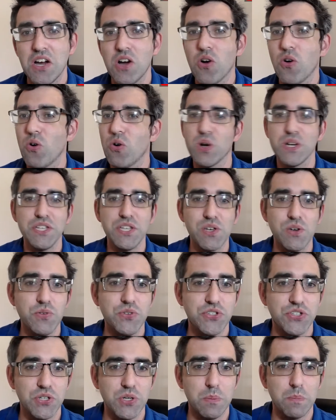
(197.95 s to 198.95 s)
or
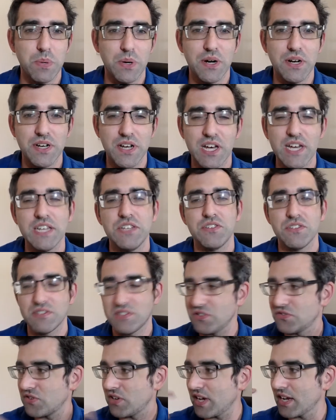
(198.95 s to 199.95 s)
YouTube per night just to
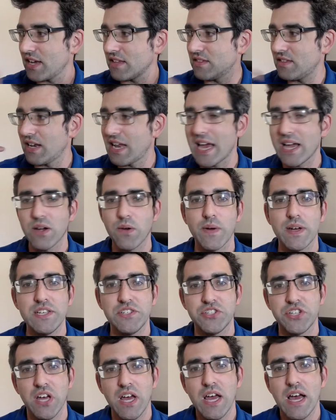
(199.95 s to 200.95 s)
try to get the language
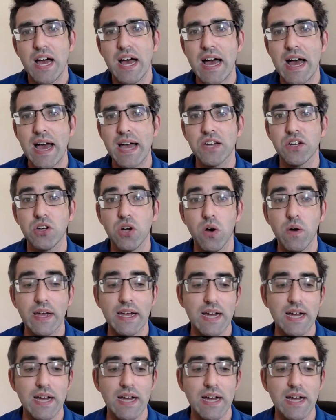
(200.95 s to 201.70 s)
going.